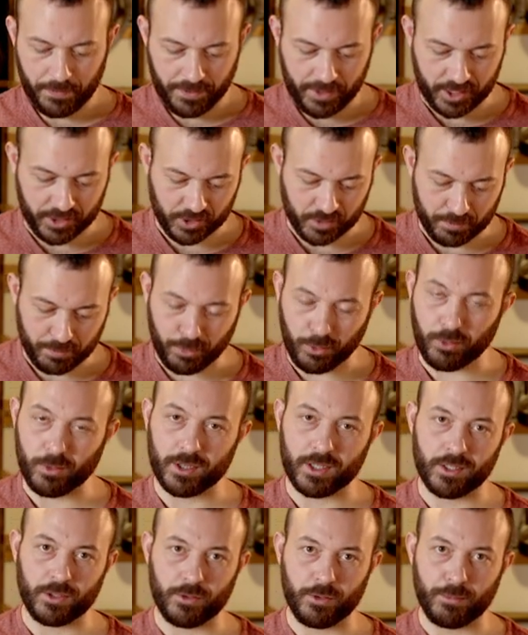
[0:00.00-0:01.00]
and just pour
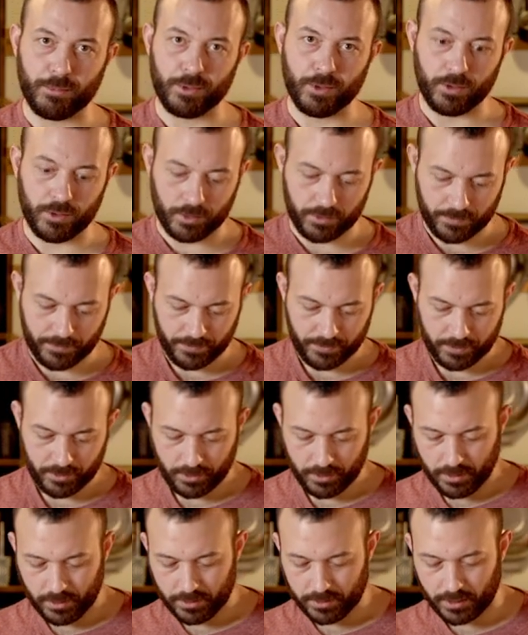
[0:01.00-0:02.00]
it into a bowl,
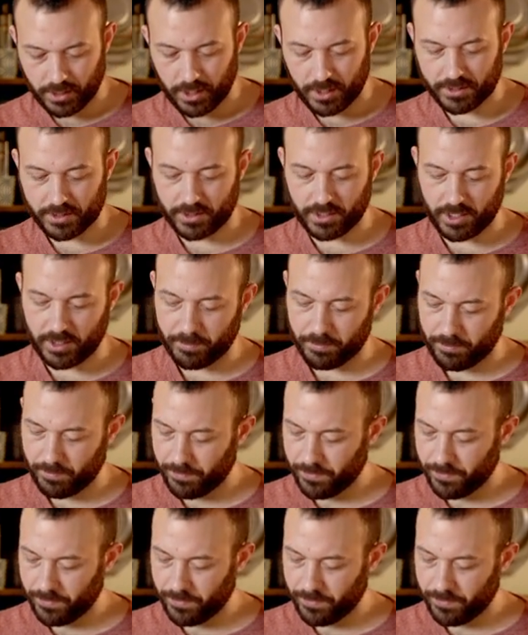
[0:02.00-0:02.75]
toss it up,